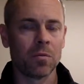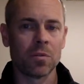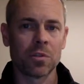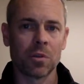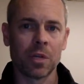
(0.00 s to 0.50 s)

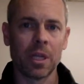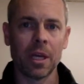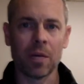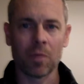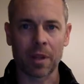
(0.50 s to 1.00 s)
So
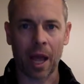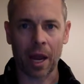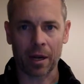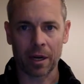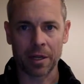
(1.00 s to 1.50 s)
again, what
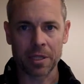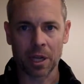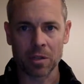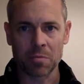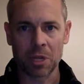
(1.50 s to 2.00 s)
that kind of
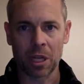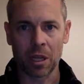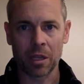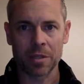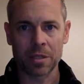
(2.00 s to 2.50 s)
tells me
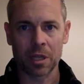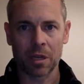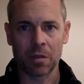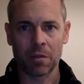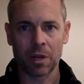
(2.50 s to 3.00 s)
is
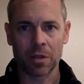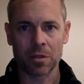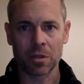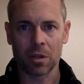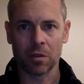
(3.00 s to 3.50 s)
that
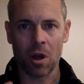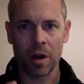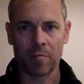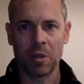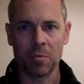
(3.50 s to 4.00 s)
there's a lot
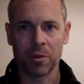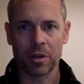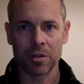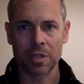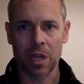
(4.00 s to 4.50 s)
of people that
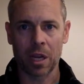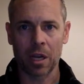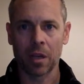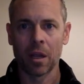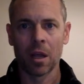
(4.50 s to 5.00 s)
are
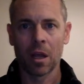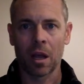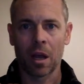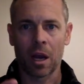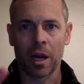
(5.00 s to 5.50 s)
saying,
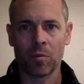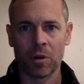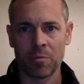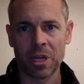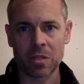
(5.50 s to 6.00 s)
I don't want
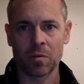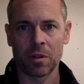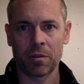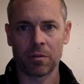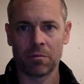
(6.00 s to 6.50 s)
to mess
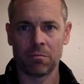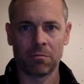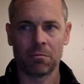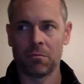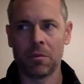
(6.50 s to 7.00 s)
with,
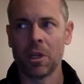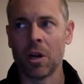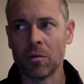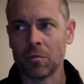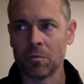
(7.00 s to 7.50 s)

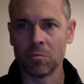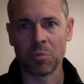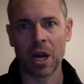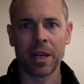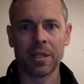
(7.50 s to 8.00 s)

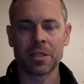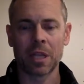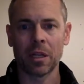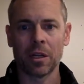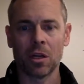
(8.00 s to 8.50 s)
buying and
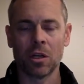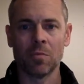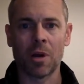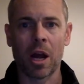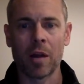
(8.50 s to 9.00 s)
selling a
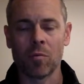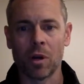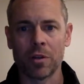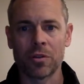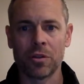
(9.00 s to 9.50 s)
home. I
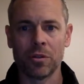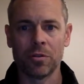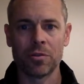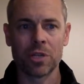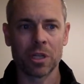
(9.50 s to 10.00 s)
want to
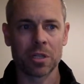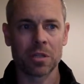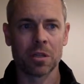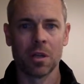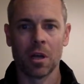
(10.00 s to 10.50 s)

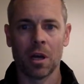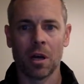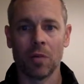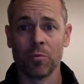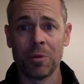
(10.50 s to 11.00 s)
just
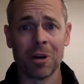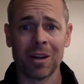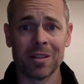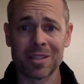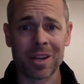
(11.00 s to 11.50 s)

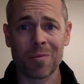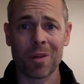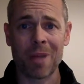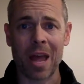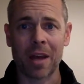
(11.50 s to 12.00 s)
remodel and stay where
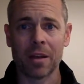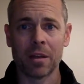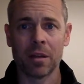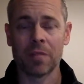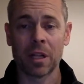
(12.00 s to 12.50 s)
I'm at
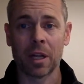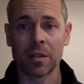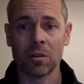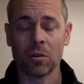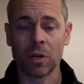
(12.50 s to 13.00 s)
if they like
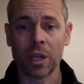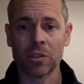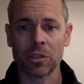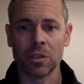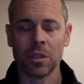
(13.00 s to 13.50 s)
their location.